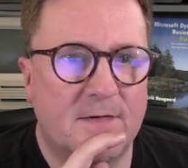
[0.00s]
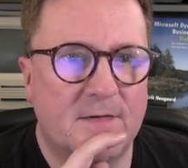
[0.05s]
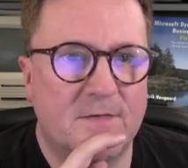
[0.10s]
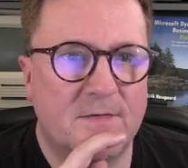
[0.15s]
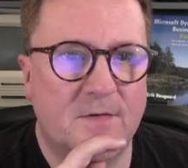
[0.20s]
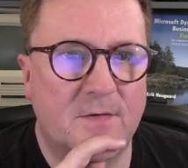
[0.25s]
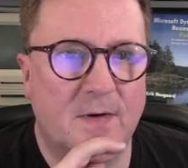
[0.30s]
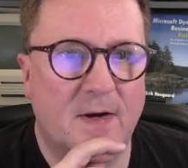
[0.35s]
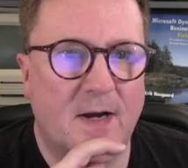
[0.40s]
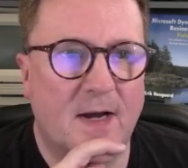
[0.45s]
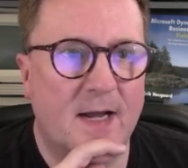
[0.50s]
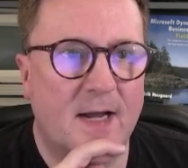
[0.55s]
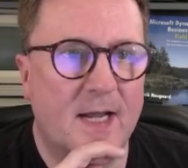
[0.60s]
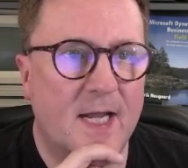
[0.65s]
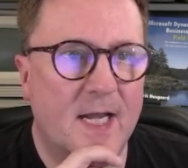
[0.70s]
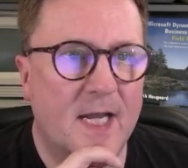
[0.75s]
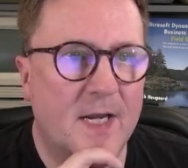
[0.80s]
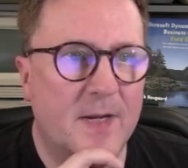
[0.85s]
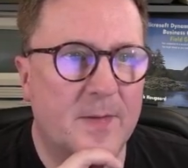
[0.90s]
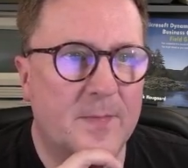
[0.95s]
So I
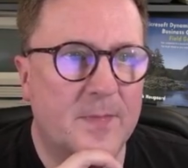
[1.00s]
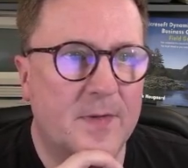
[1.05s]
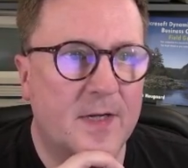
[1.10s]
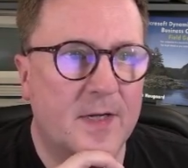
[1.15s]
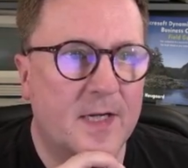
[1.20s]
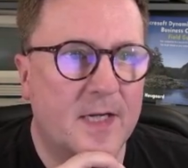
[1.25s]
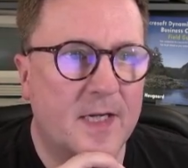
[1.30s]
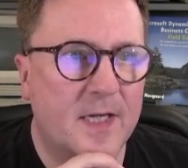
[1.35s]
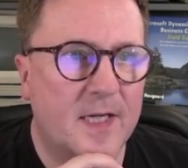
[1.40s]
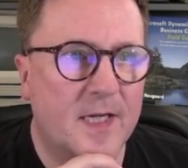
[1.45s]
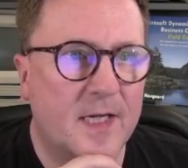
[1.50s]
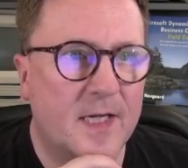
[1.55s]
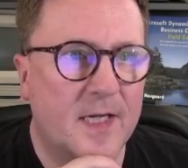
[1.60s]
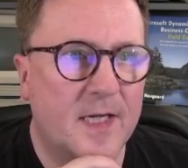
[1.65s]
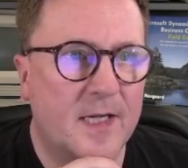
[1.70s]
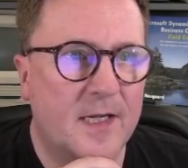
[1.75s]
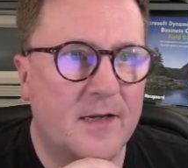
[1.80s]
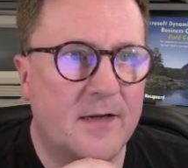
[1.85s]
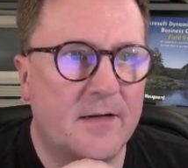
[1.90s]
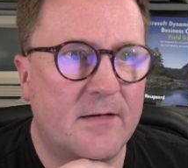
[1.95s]
am
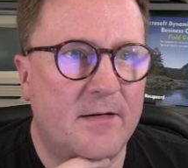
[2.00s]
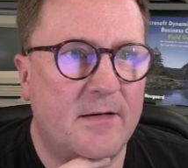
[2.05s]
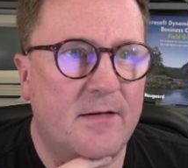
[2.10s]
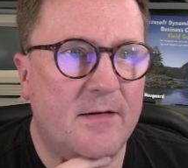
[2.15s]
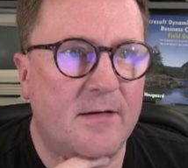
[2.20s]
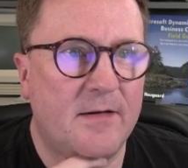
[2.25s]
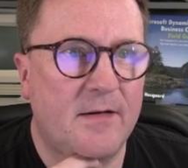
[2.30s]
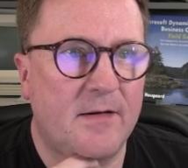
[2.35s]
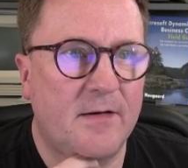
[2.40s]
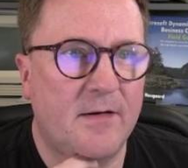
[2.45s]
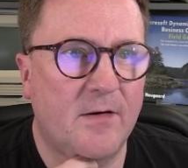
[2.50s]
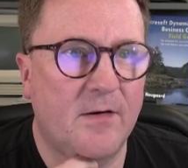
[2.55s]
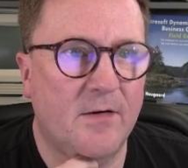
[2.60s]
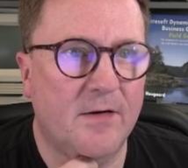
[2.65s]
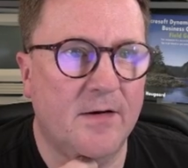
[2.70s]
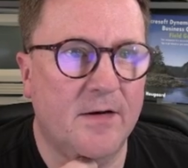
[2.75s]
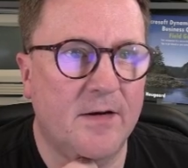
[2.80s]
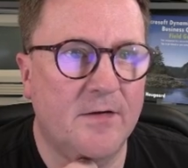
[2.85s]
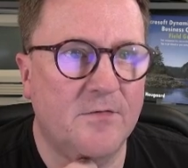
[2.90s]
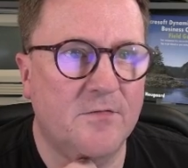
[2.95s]

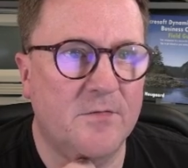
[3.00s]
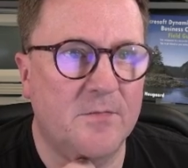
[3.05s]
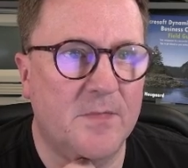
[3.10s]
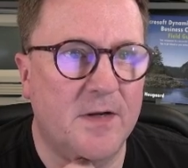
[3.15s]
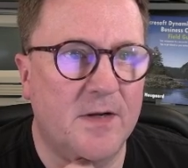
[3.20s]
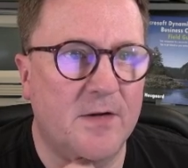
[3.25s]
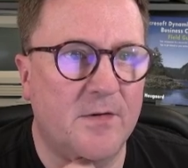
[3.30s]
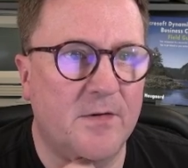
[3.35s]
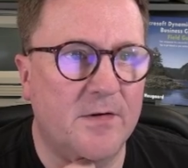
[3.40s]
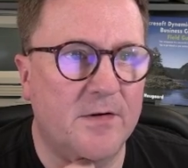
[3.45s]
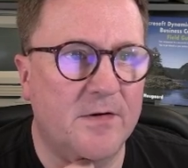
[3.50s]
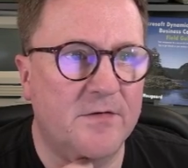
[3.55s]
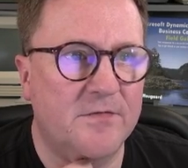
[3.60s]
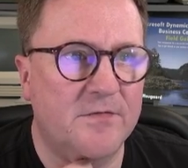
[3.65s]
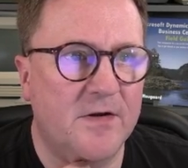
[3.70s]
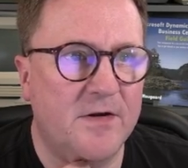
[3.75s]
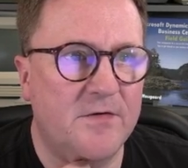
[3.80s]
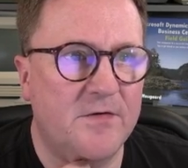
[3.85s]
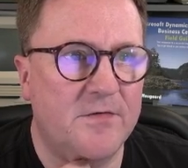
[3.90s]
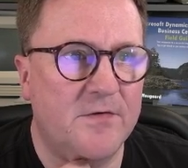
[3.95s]
logged into my
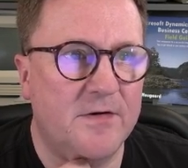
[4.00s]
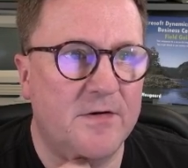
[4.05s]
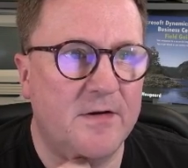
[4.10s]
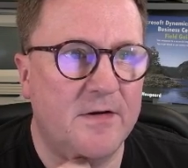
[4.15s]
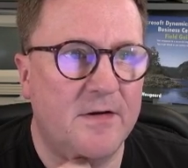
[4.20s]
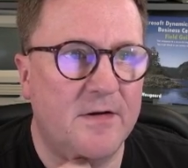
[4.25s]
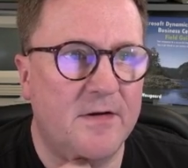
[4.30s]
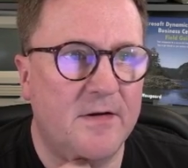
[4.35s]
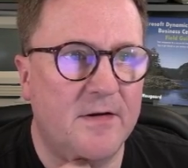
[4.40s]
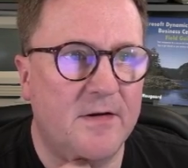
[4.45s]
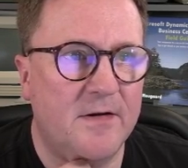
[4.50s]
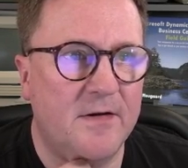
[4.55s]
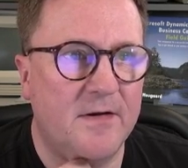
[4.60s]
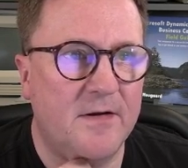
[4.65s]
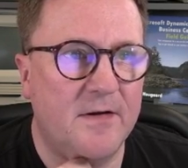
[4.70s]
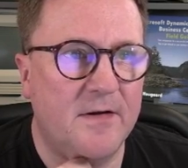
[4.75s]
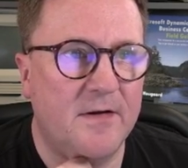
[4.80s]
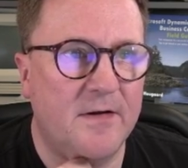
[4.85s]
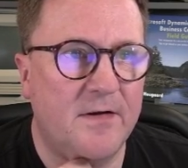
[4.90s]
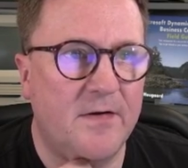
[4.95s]
organization
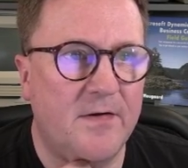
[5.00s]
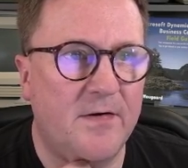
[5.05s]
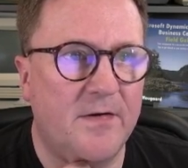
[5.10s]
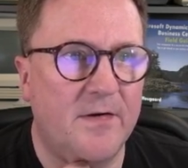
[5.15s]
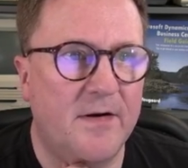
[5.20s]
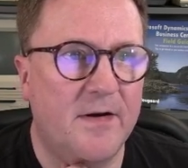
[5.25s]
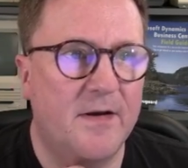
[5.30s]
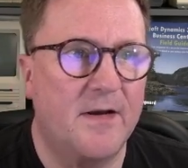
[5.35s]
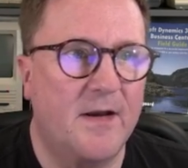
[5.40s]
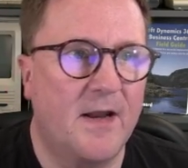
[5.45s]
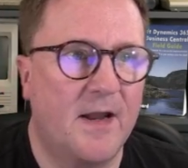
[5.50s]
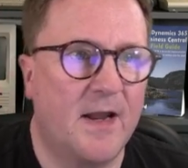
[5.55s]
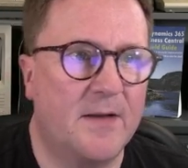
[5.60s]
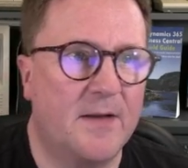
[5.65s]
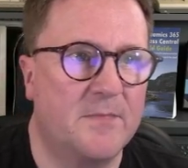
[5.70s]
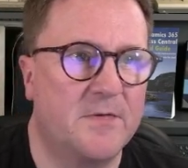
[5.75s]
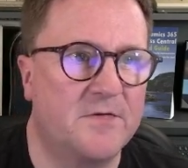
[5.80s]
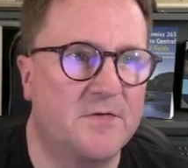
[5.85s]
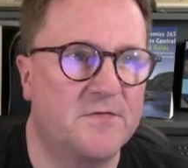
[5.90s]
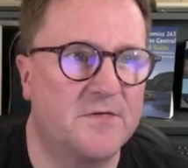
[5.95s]
here in
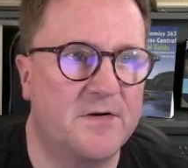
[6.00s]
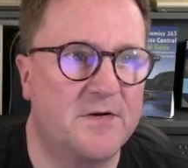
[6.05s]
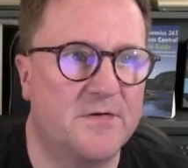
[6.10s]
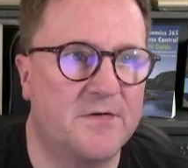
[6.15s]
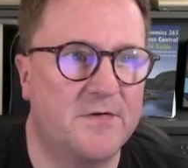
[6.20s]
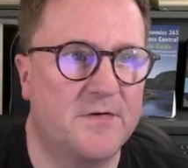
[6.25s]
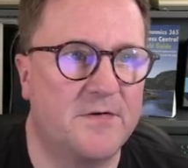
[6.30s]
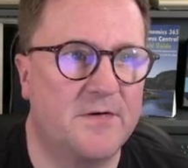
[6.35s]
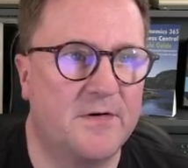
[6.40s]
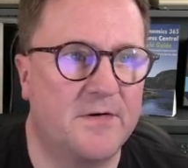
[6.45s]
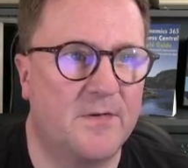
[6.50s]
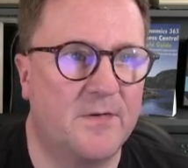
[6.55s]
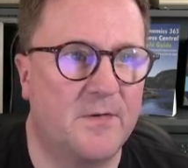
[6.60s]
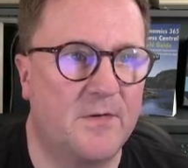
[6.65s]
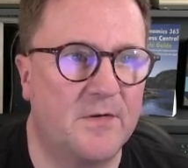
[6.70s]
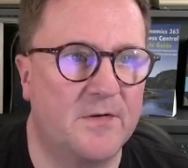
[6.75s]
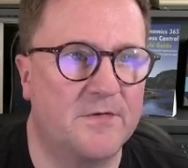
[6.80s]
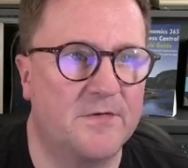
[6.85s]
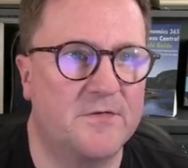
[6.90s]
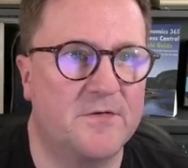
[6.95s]
Admin Center.
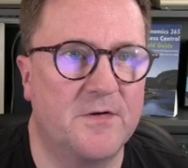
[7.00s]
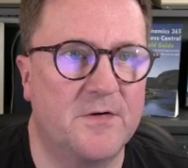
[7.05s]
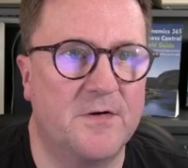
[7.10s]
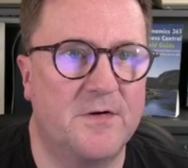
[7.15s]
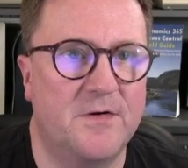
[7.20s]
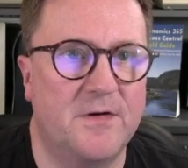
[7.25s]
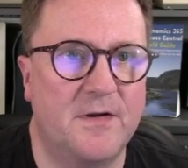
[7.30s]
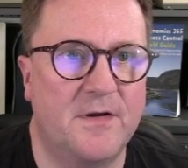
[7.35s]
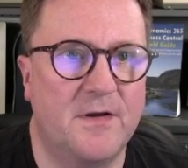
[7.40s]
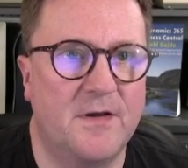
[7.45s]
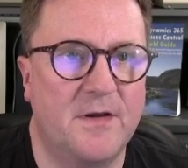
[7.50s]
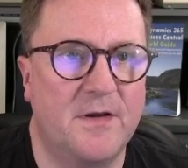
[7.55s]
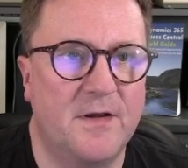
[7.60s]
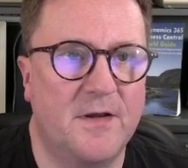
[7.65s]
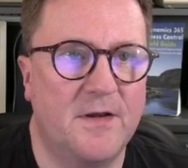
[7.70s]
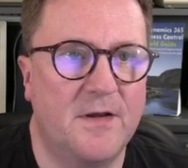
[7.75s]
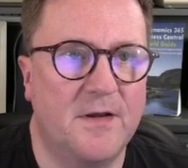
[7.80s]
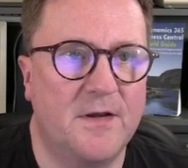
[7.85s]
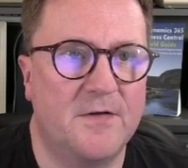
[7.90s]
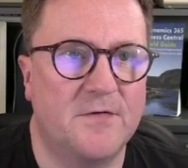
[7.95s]
All is good.
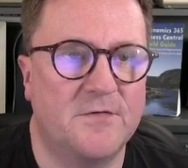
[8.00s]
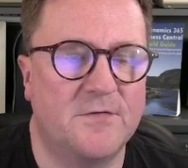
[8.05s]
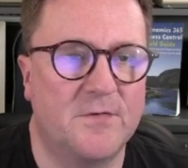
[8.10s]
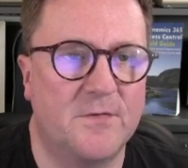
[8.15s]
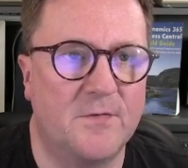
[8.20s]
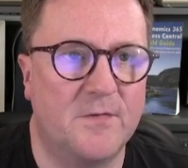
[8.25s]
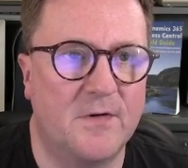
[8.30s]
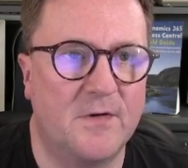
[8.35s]
So